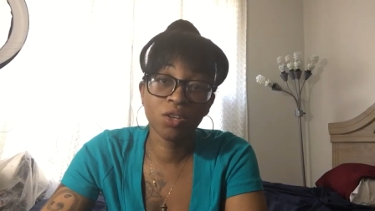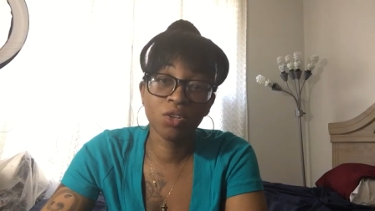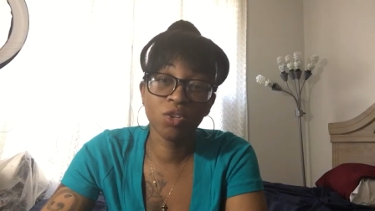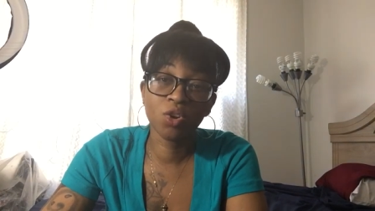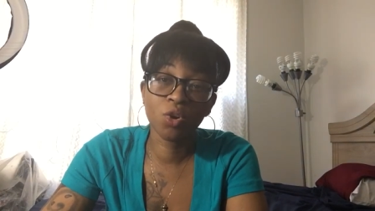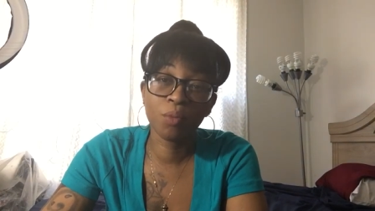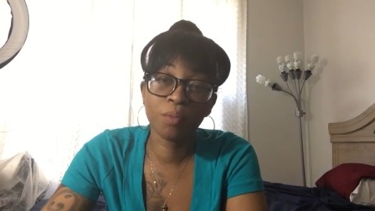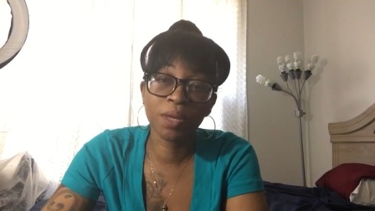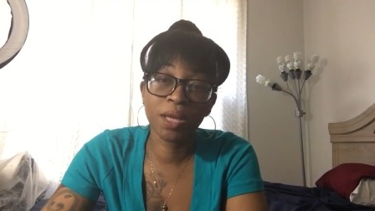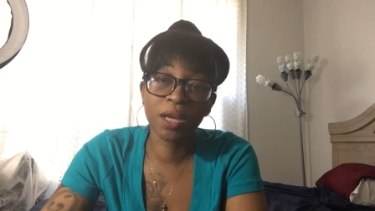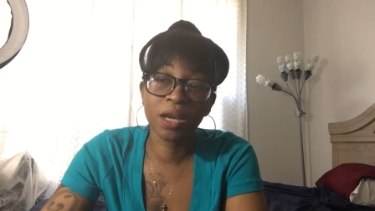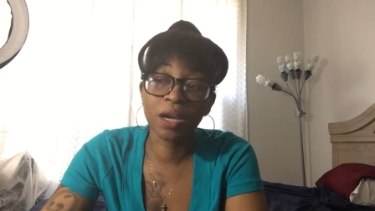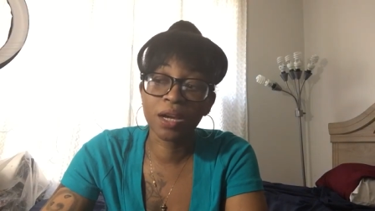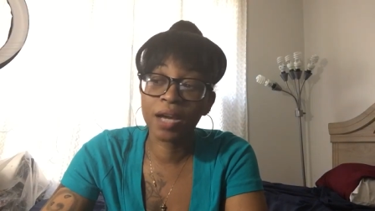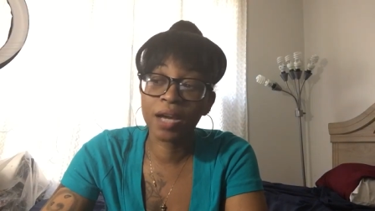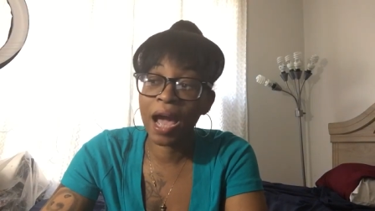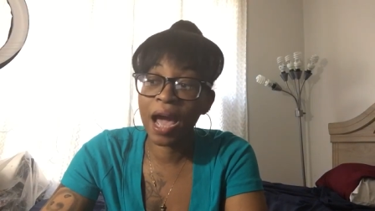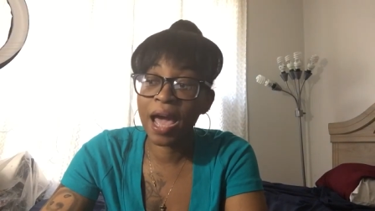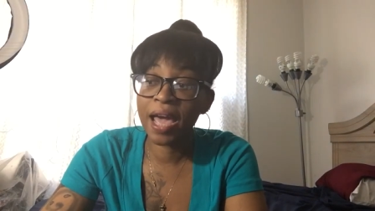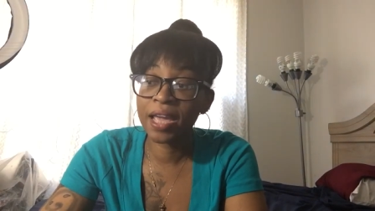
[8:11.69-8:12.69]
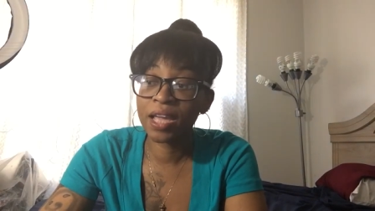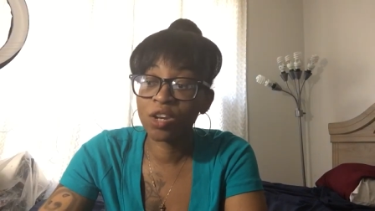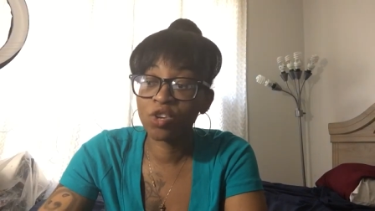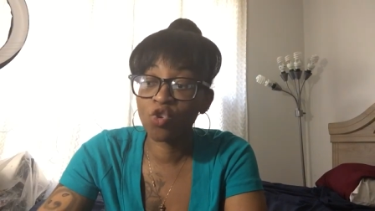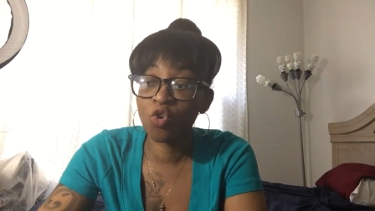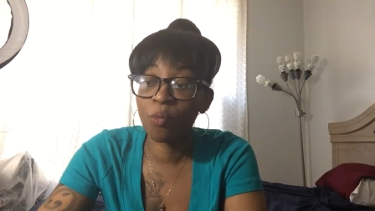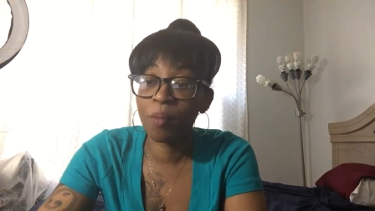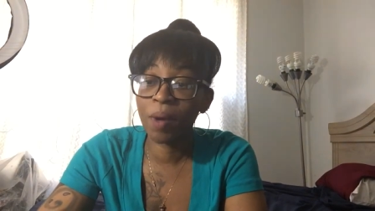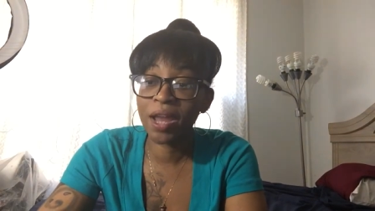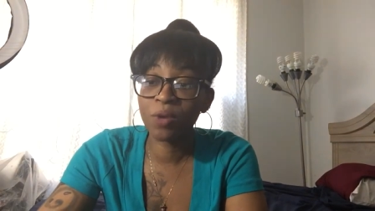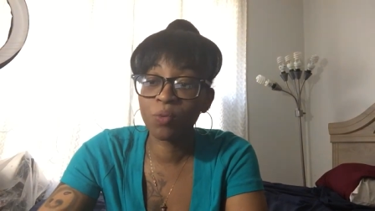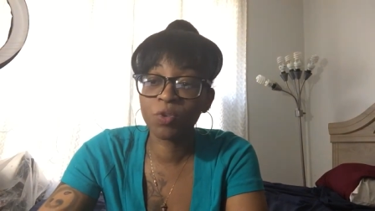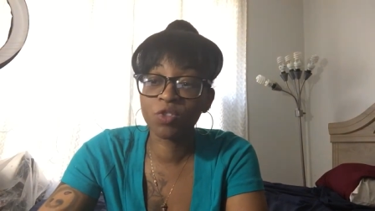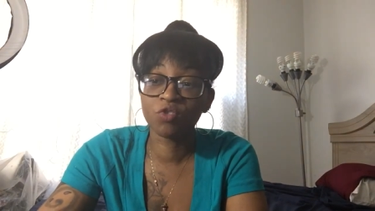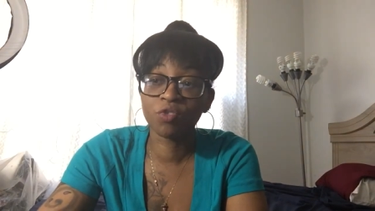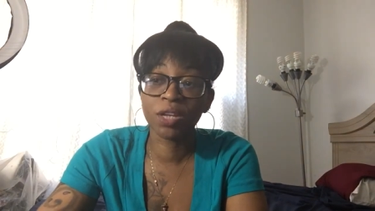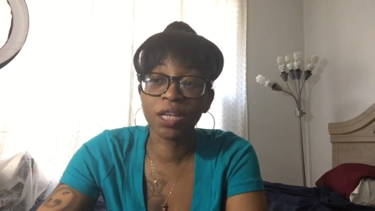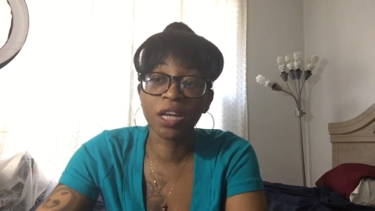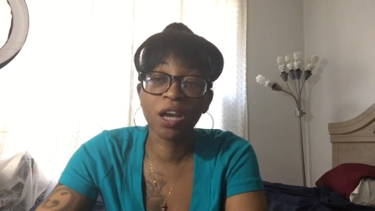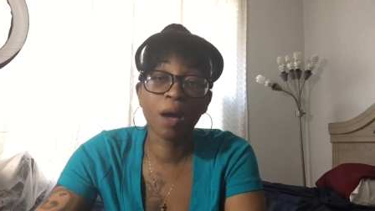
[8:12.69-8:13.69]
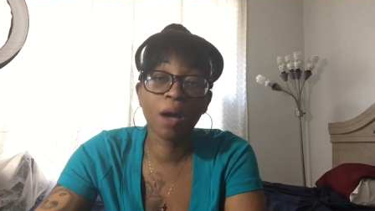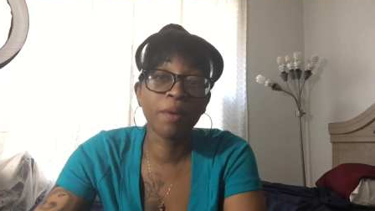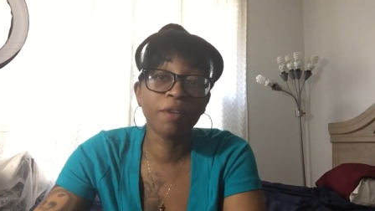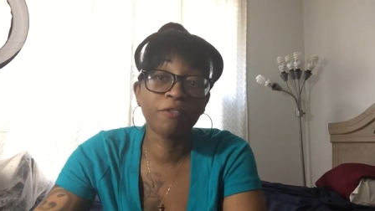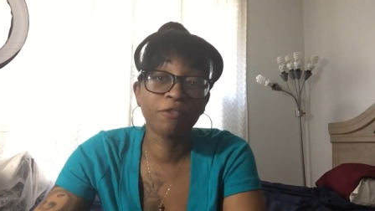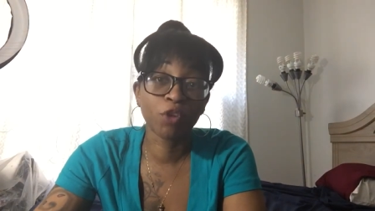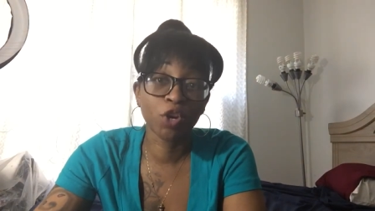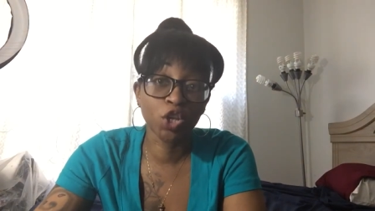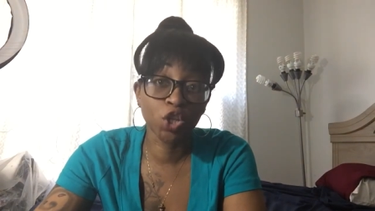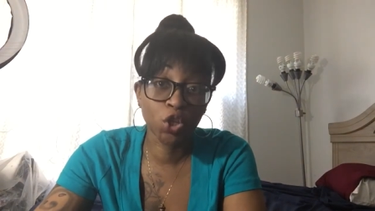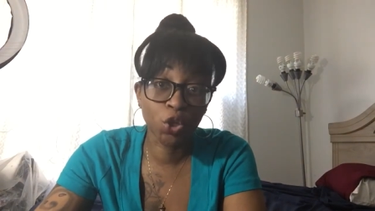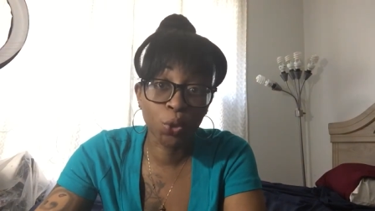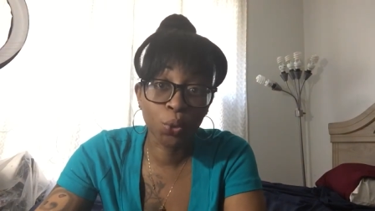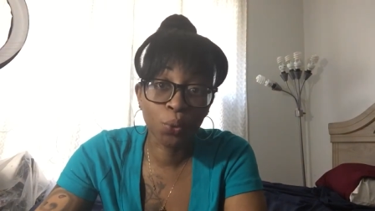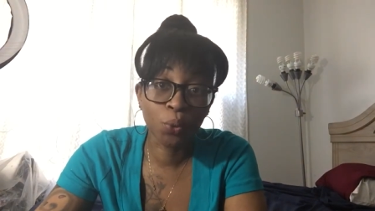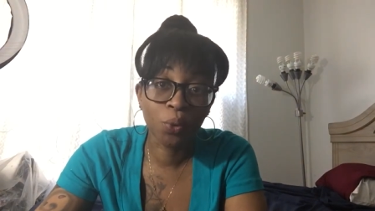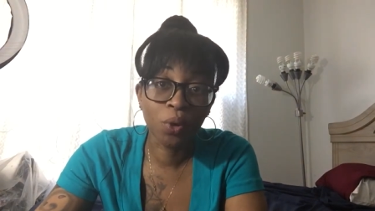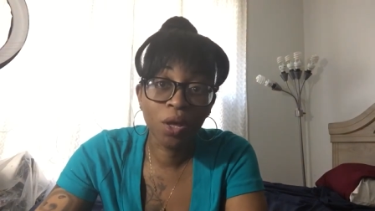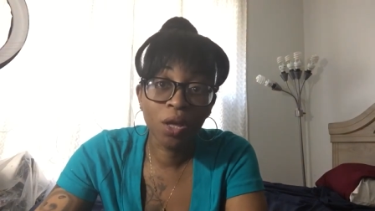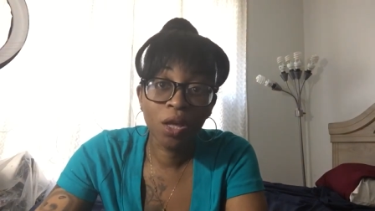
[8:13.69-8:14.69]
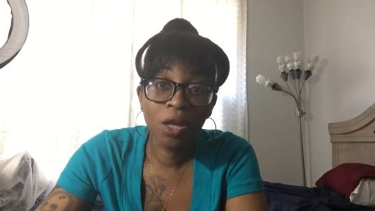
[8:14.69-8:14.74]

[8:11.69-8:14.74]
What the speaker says: you know, being a guy, and nobody was really coming for you.